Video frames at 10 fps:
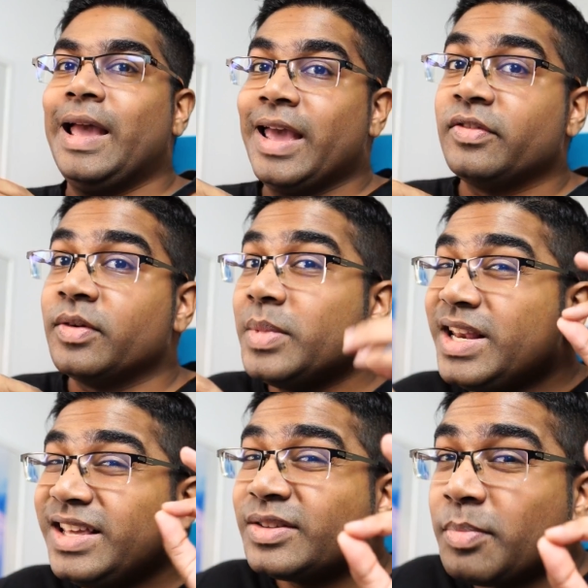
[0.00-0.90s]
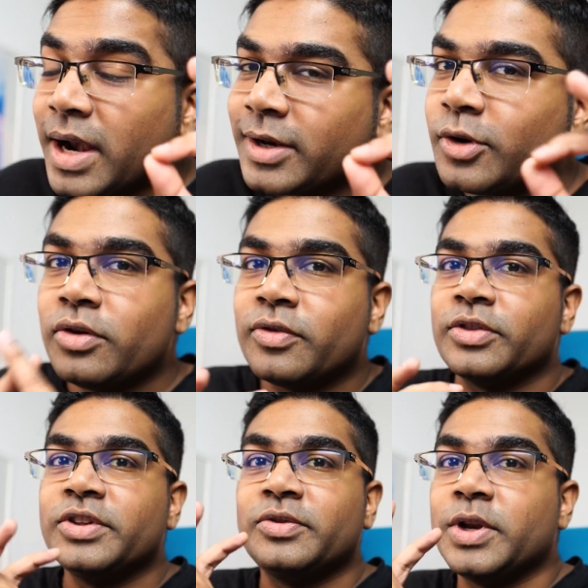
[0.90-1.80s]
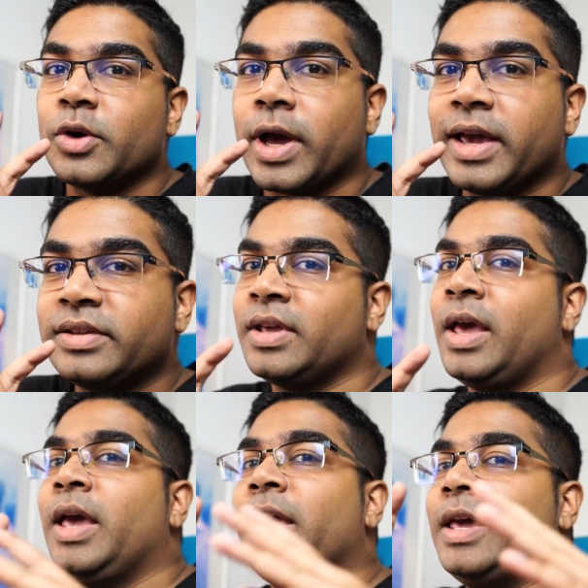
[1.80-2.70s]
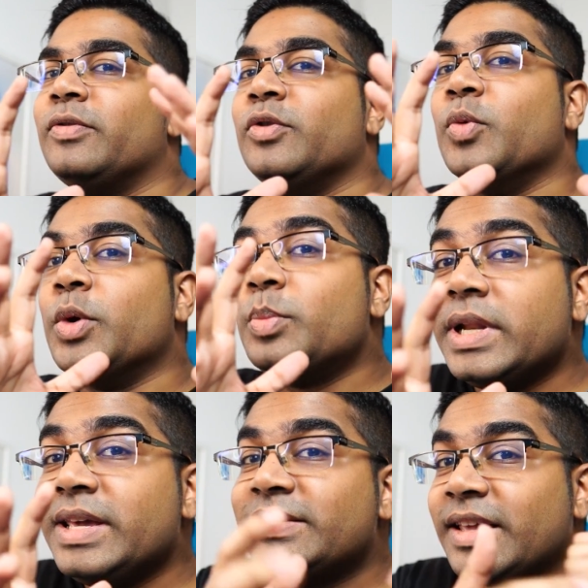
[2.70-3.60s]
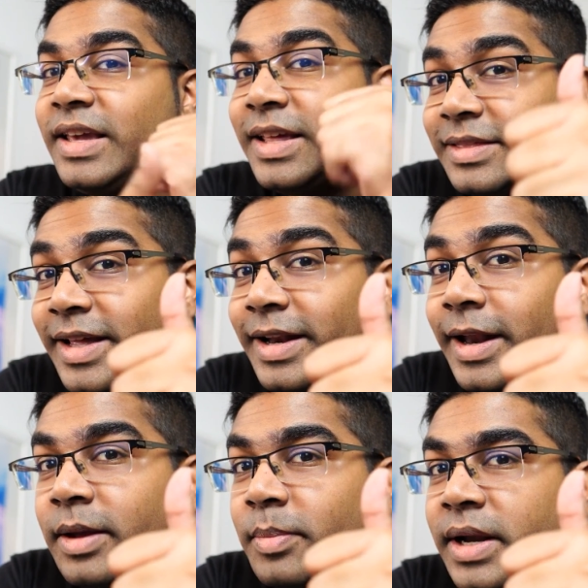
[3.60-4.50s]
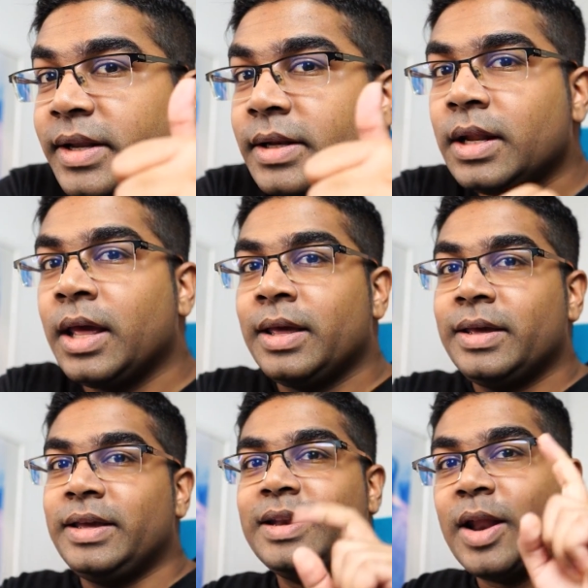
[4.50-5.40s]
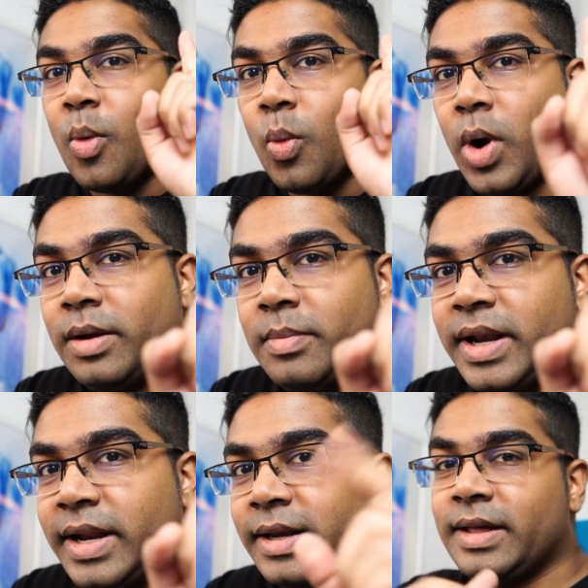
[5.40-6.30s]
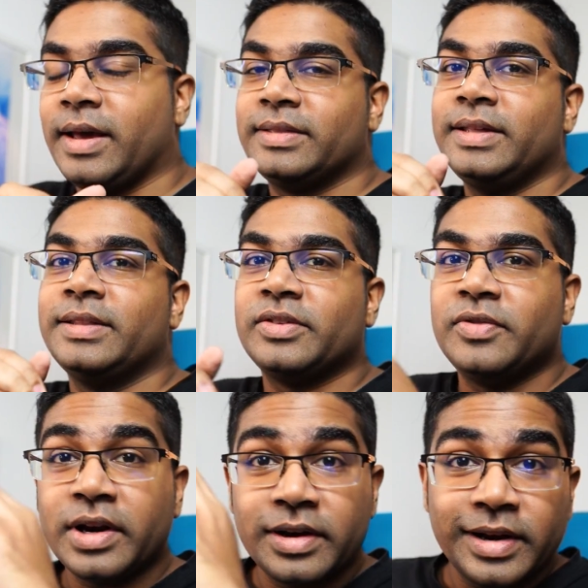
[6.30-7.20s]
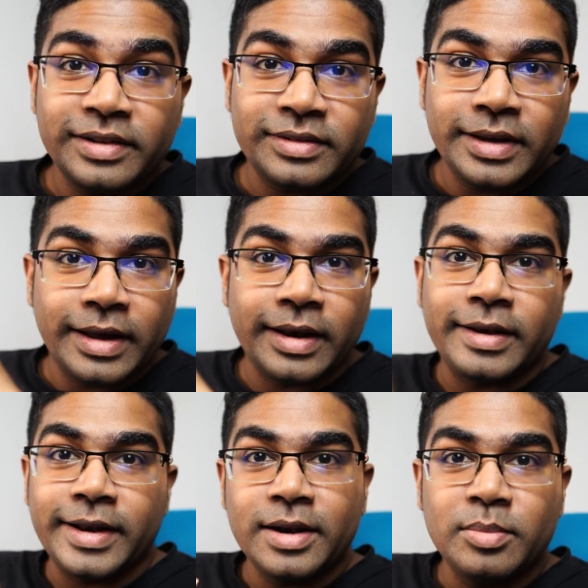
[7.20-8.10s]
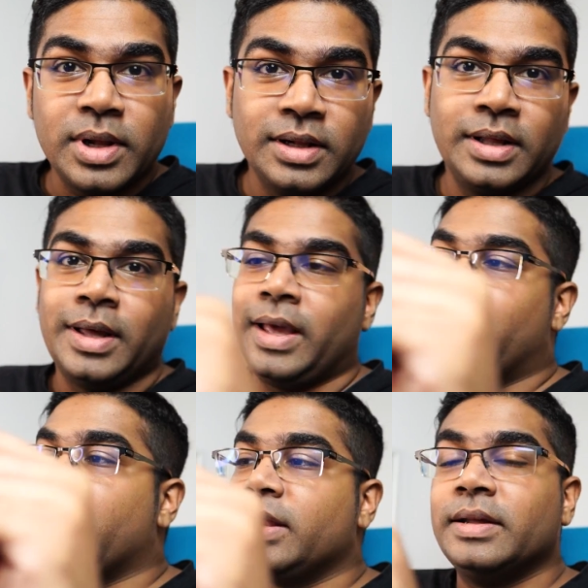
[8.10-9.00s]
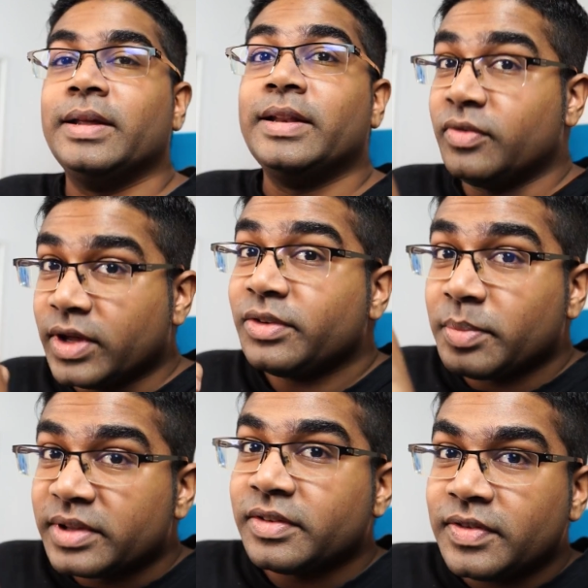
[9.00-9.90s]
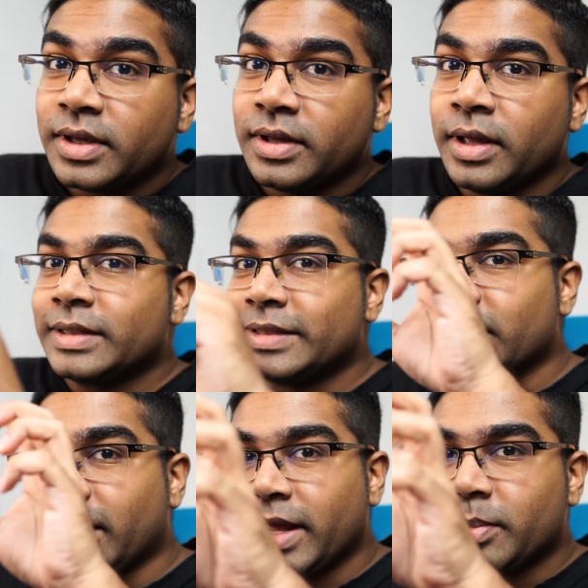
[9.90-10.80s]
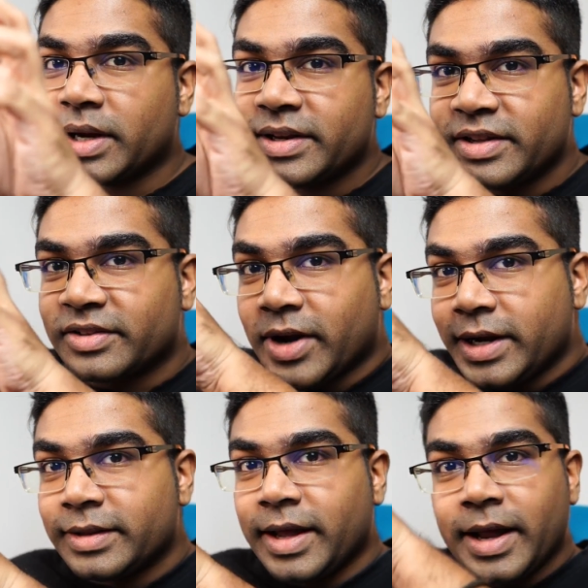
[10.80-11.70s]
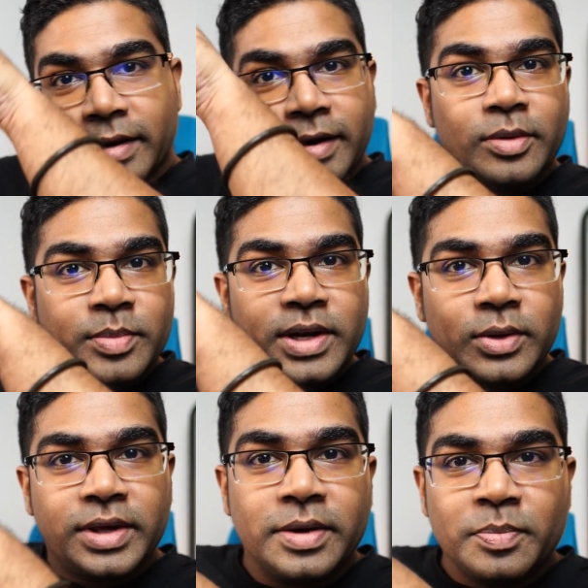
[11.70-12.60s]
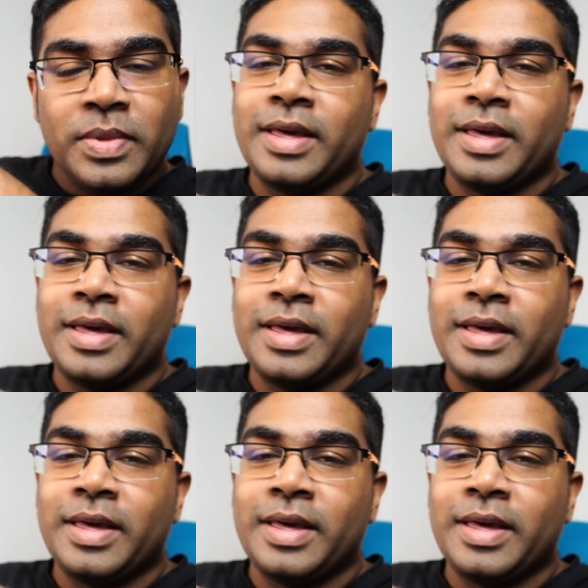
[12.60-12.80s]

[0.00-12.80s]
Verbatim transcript: I have a mini SMART goal for this video, guys. If you would please hit that like button in 1 minute. I think that's very realistic and attainable, and it is very specific. The like button is right there down below here.